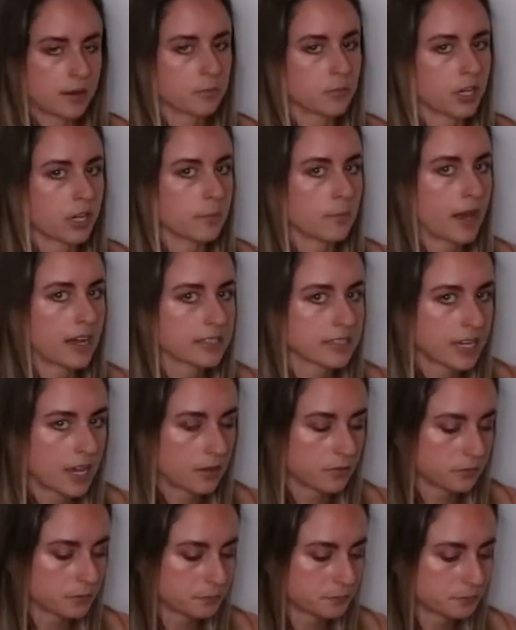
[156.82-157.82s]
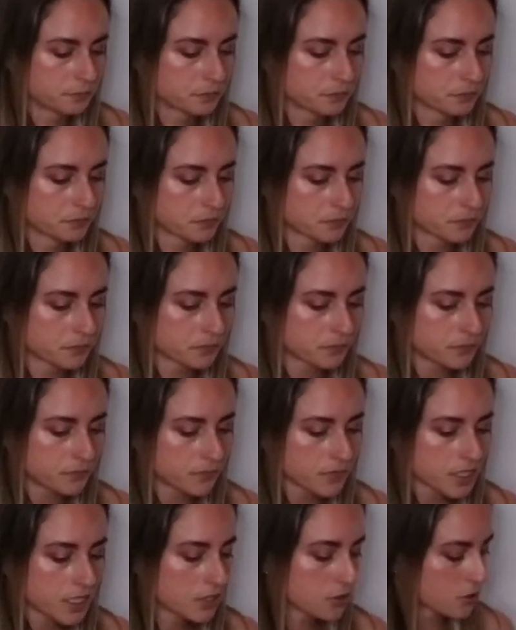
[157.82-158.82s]
bring it back down.
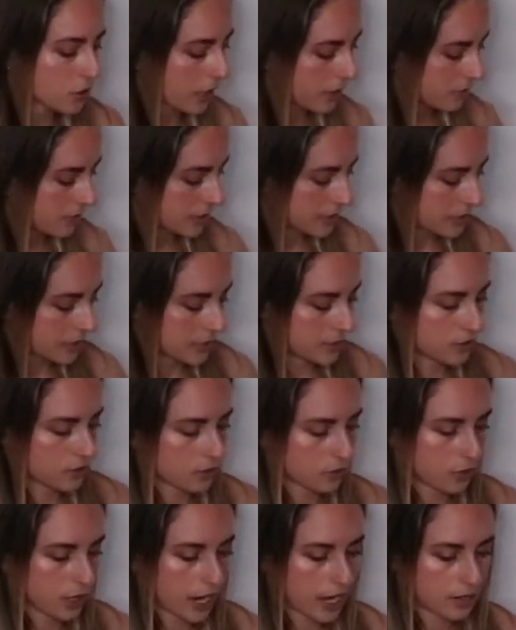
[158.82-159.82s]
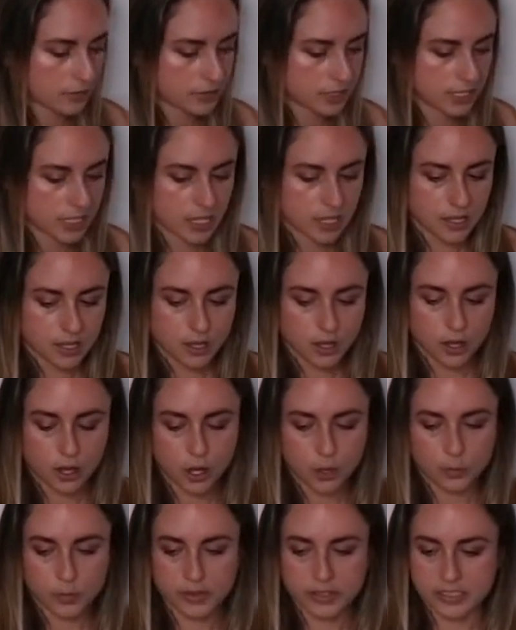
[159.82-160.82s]
Drive this knee into the ground,
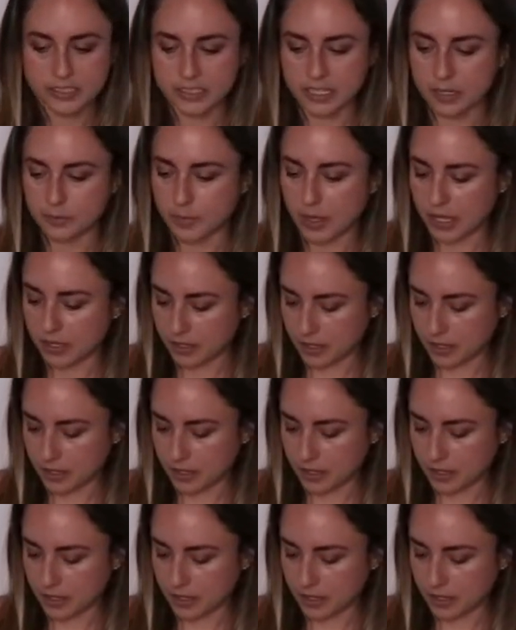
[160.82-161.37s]
open this leg back